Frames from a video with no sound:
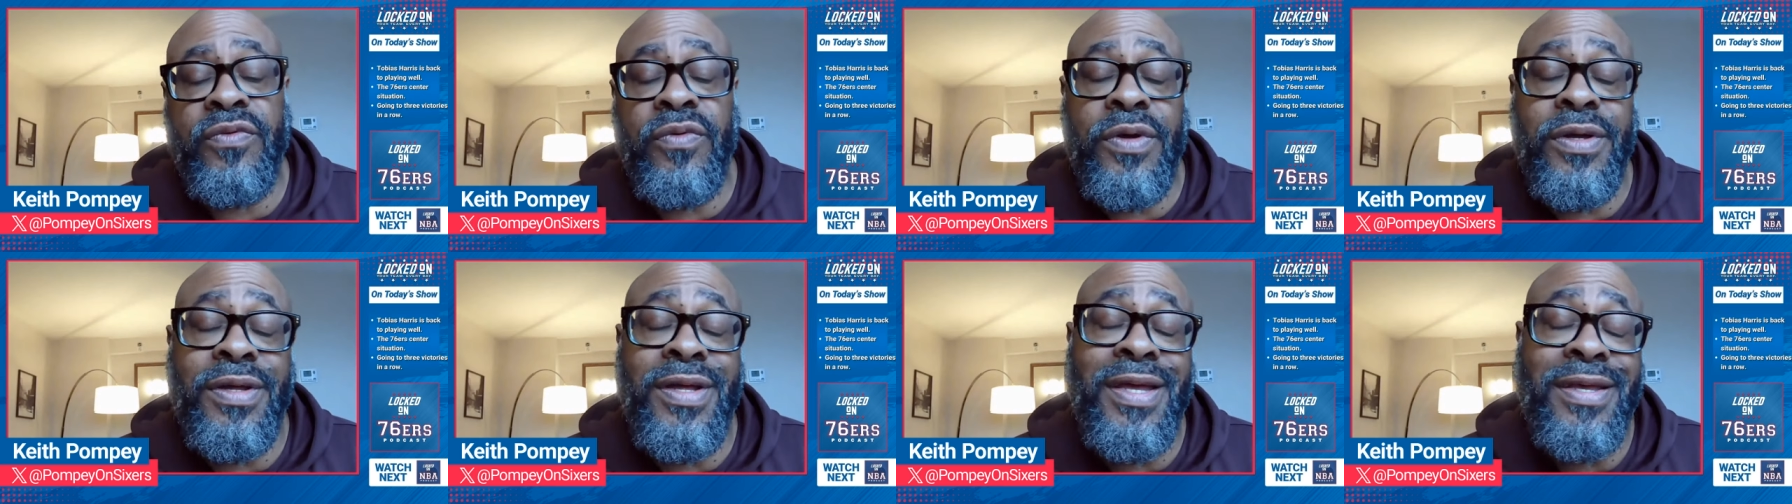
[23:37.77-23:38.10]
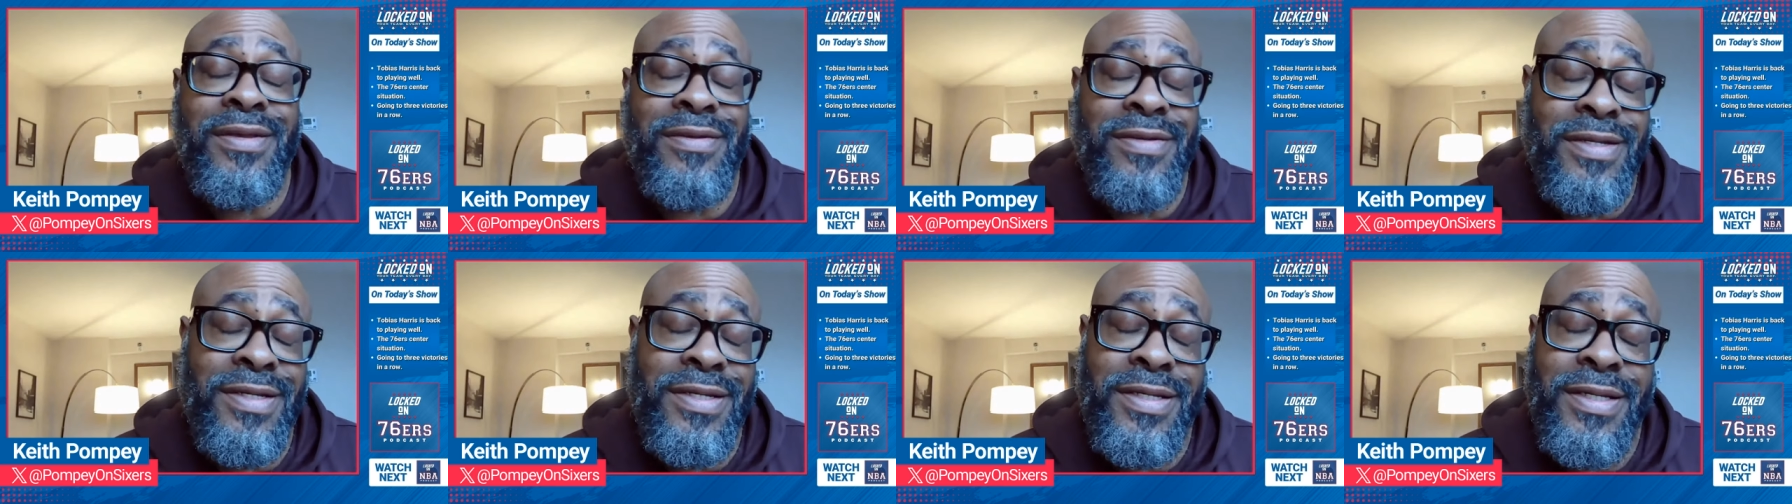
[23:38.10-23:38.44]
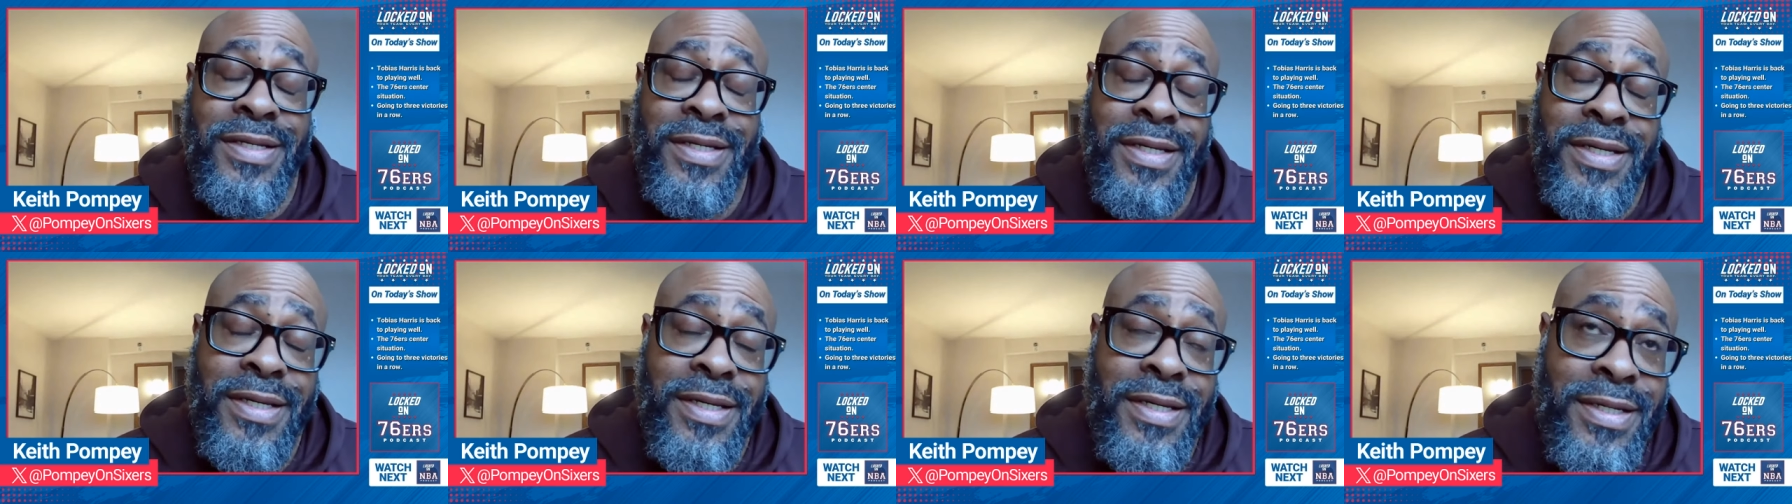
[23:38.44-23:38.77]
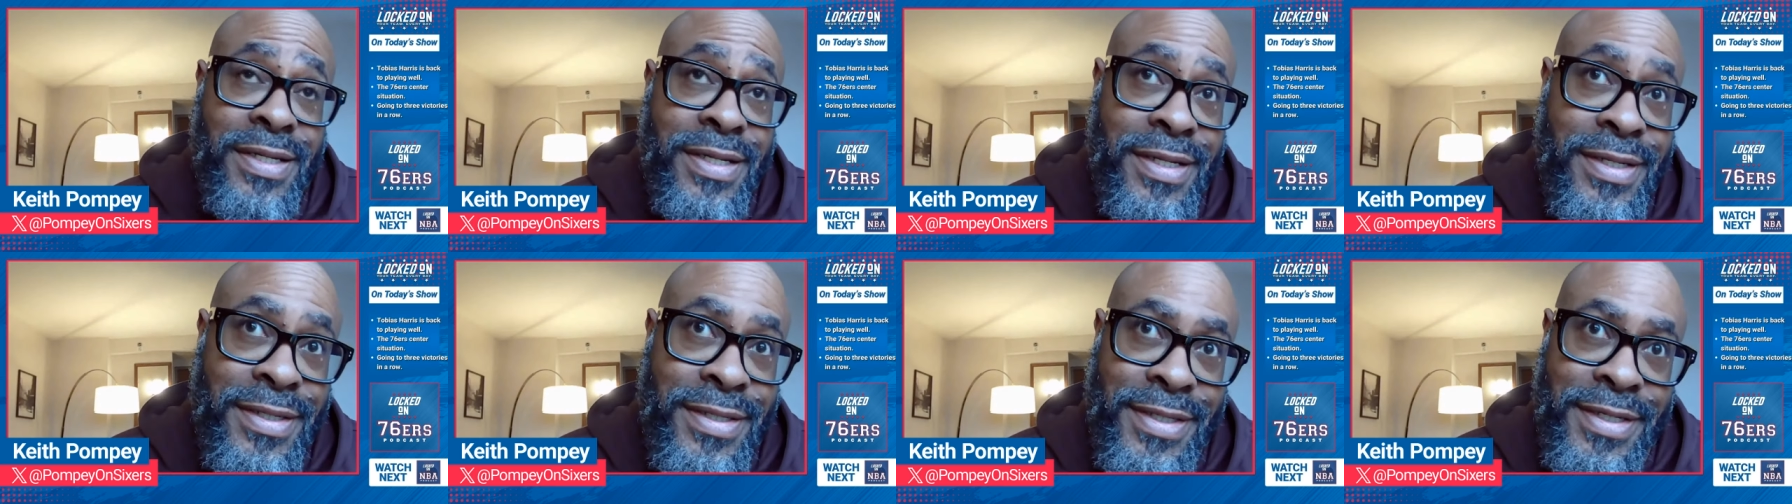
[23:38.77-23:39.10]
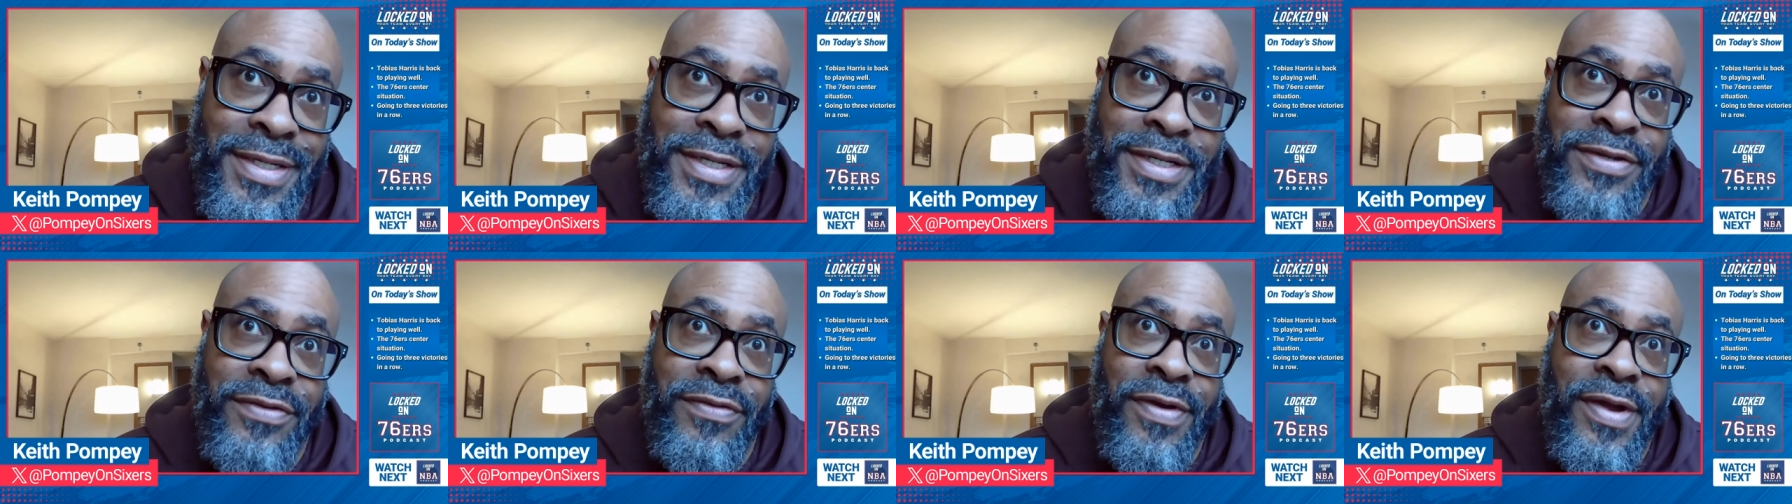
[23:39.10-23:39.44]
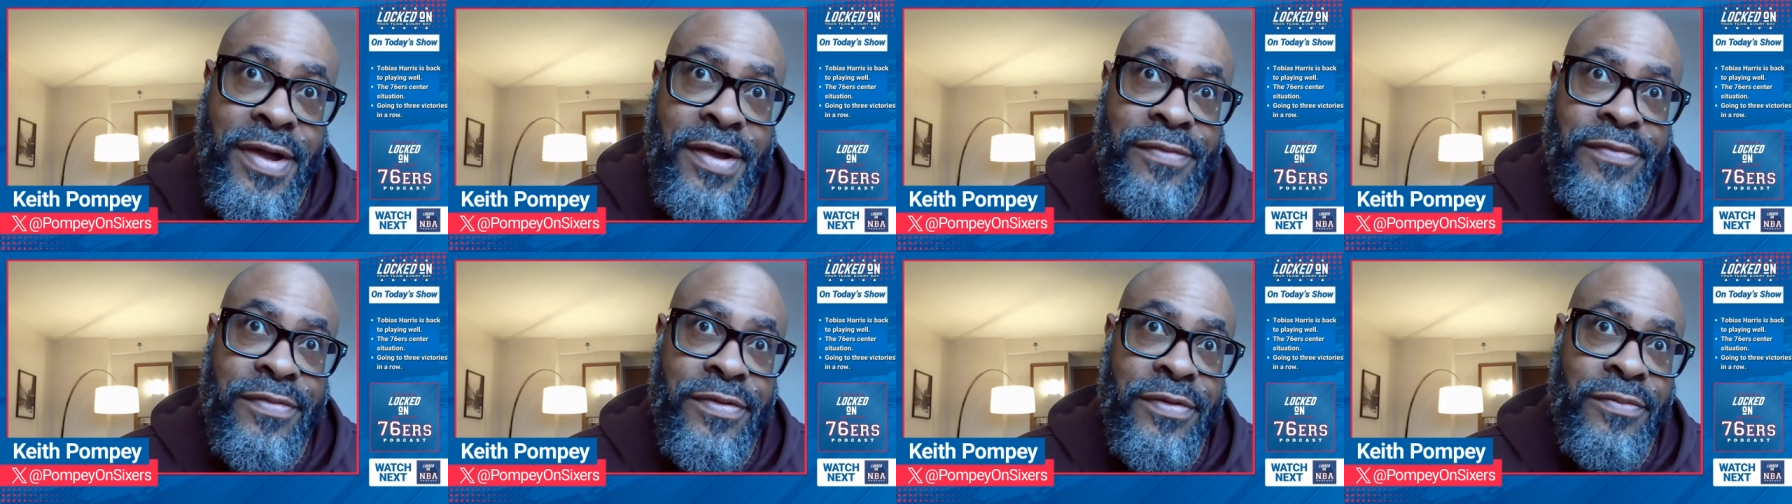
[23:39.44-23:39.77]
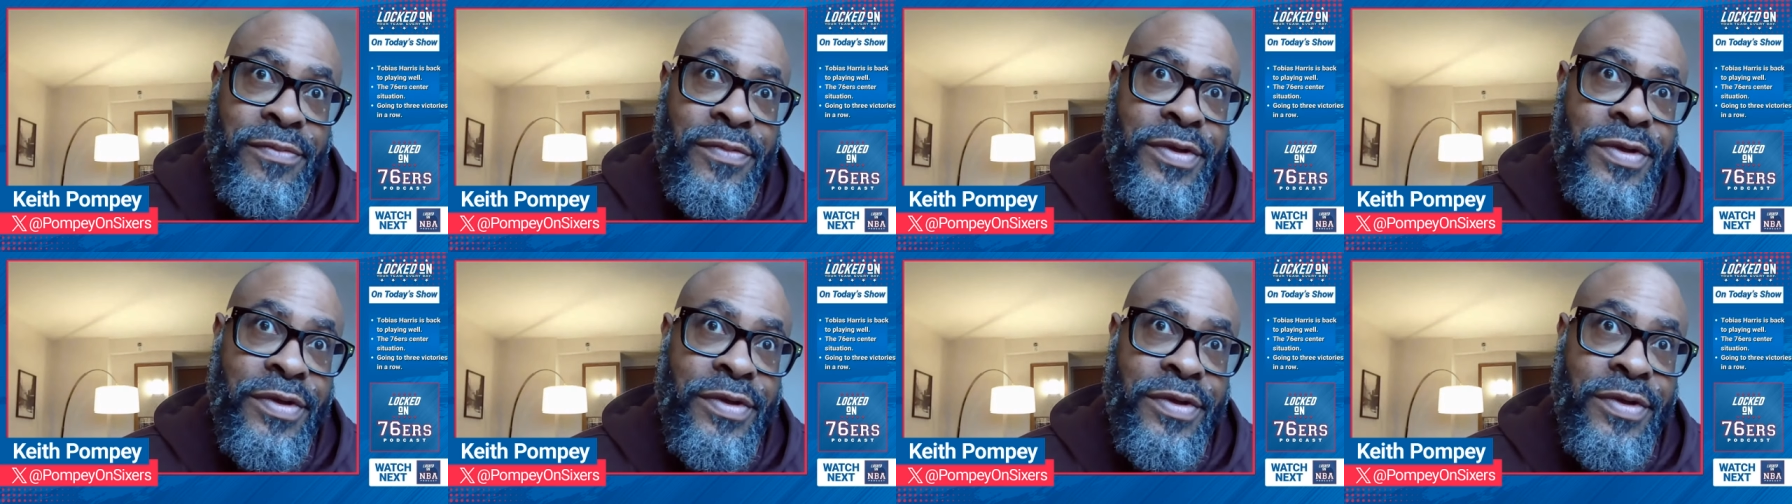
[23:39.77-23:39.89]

Well, actually, they did draft him.